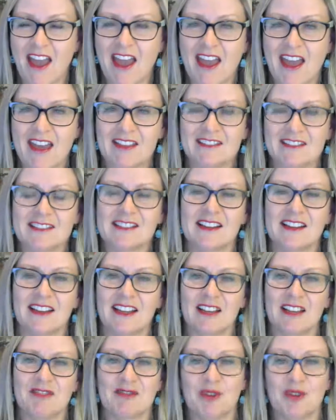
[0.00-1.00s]
and
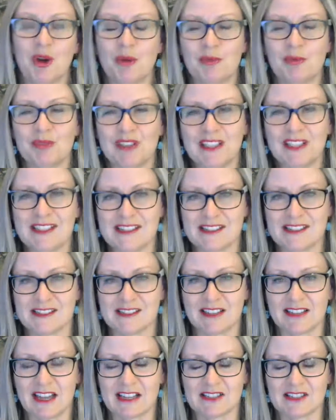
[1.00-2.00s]
if not,
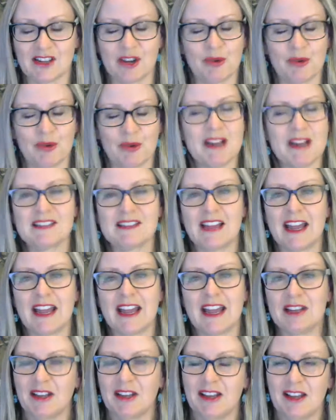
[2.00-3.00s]
please, as I always
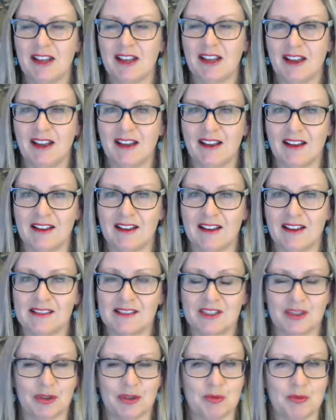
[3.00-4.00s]
say,
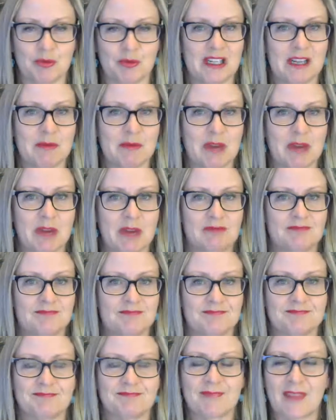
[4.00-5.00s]
shoot me an email,
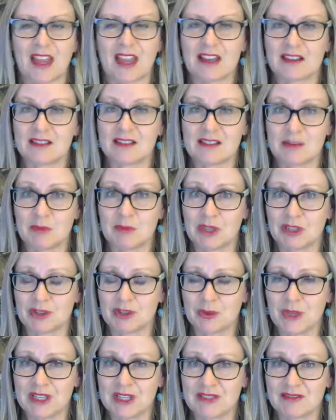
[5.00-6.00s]
send me a
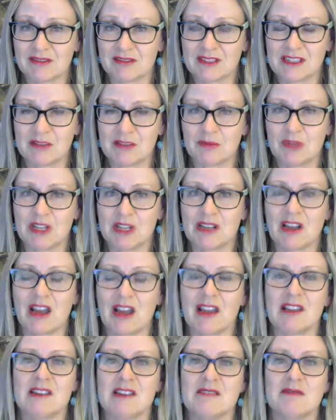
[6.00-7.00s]
tweet, send me
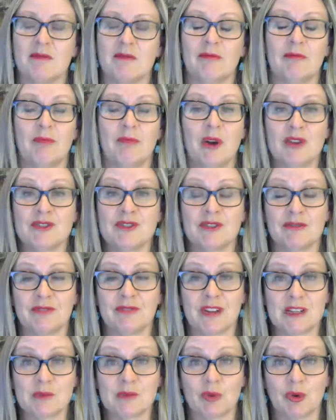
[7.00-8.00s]
a post on
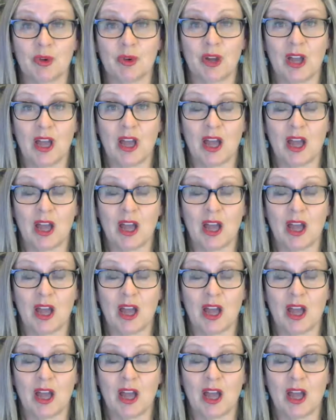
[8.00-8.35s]
Facebook,